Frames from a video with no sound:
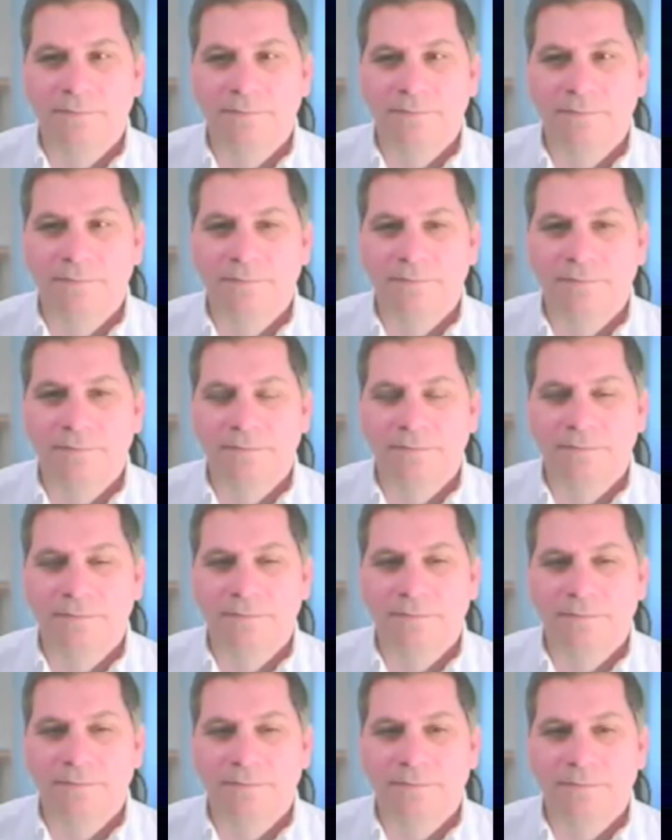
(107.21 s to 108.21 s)

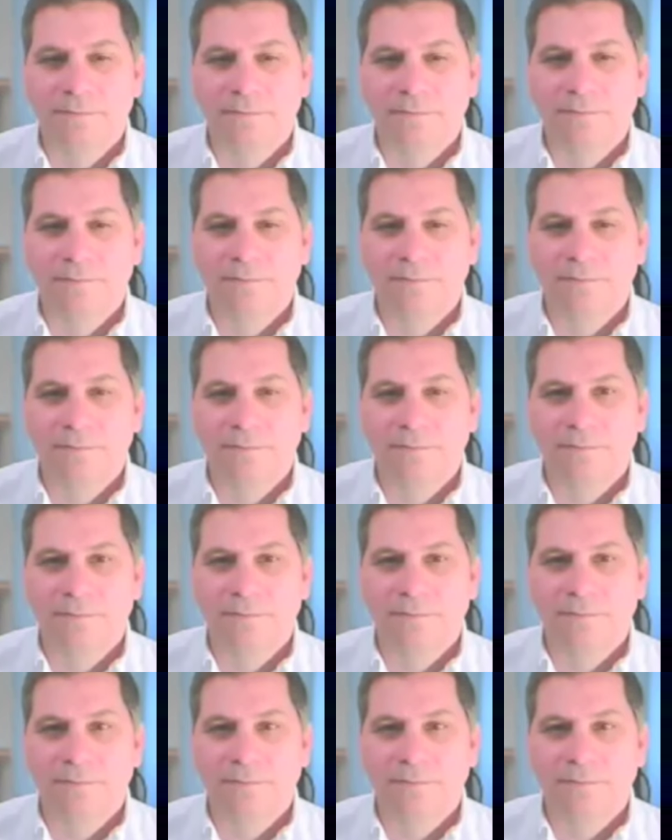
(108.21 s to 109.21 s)

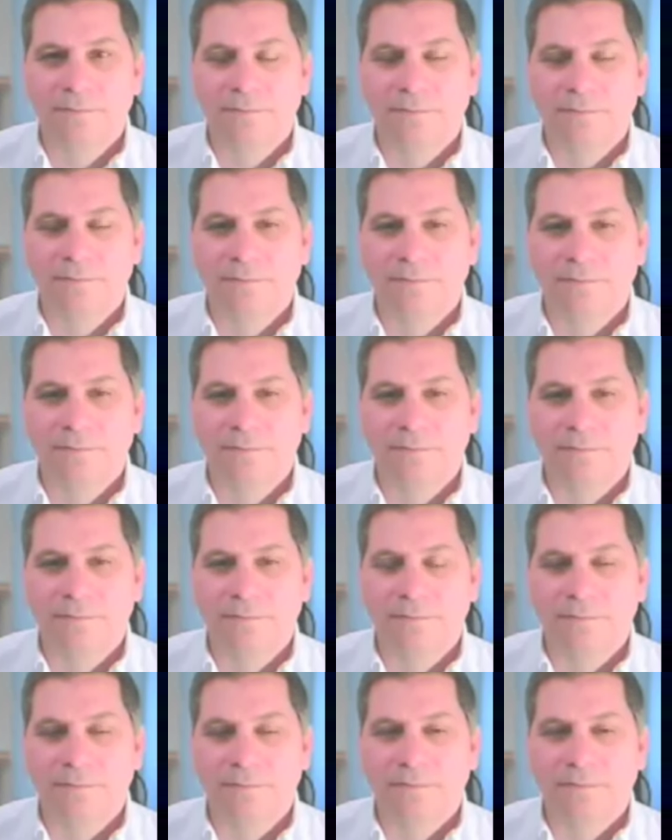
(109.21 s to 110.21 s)

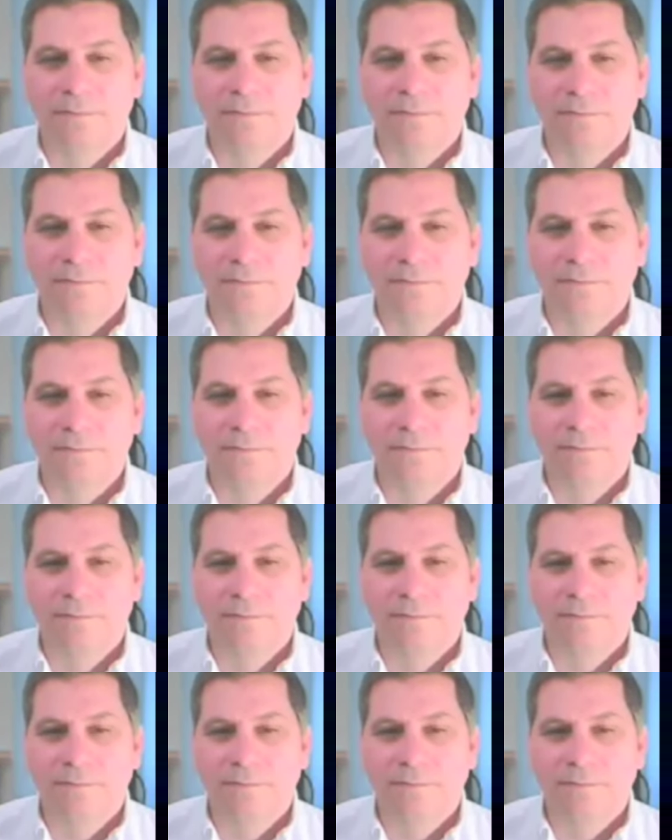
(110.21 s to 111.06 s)
[no speech]